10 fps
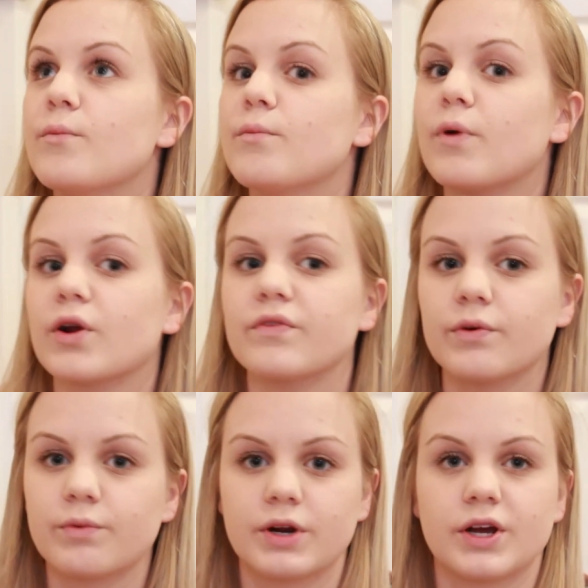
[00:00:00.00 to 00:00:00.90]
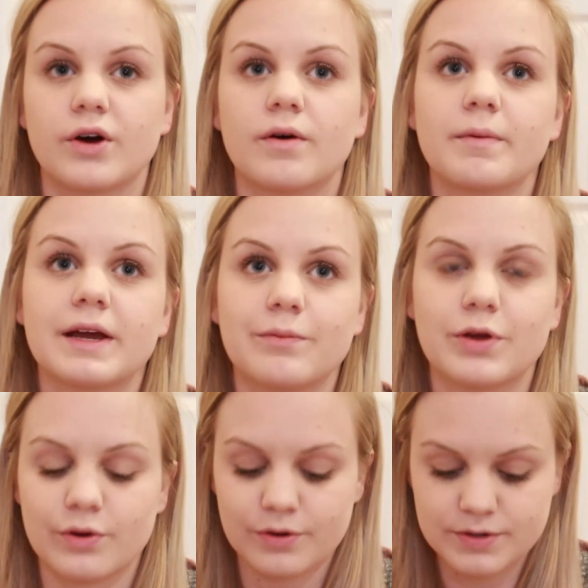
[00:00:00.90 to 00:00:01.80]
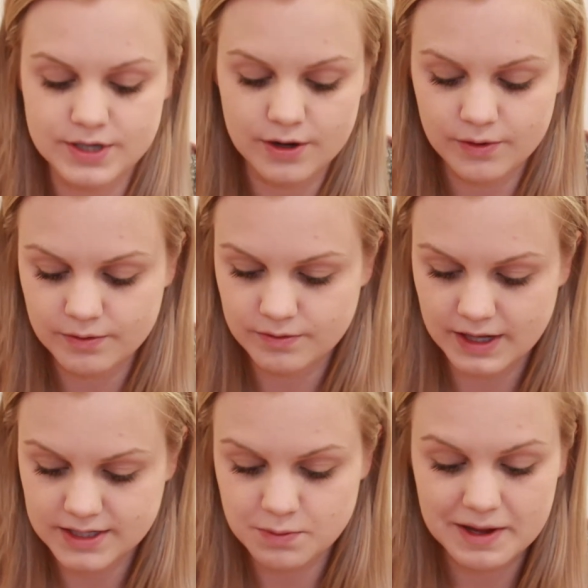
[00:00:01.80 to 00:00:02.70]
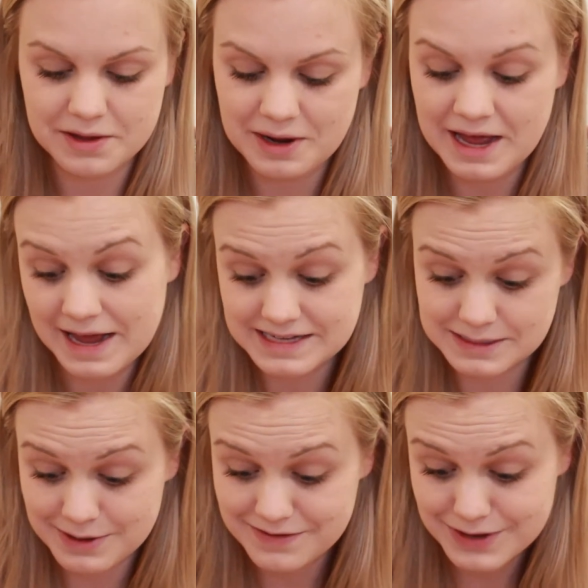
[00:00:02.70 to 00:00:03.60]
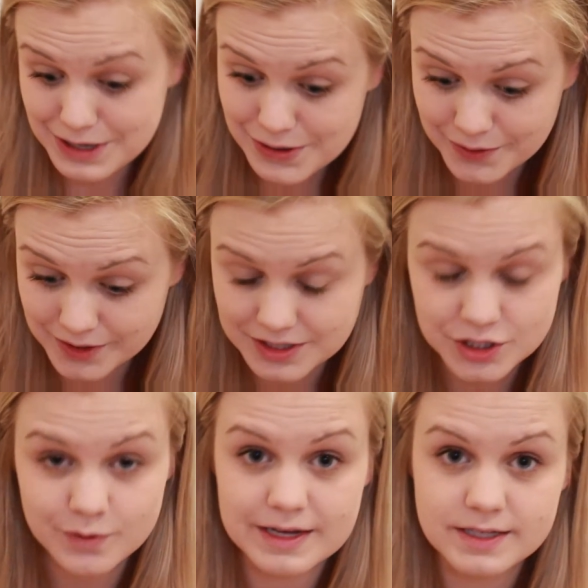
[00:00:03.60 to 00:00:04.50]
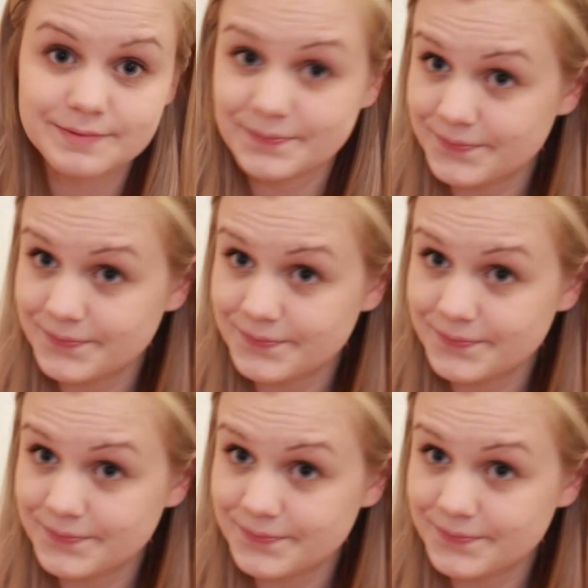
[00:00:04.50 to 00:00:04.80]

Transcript: part of it wouldn't go on my computer, so that's why there hasn't been a video in like 2 weeks.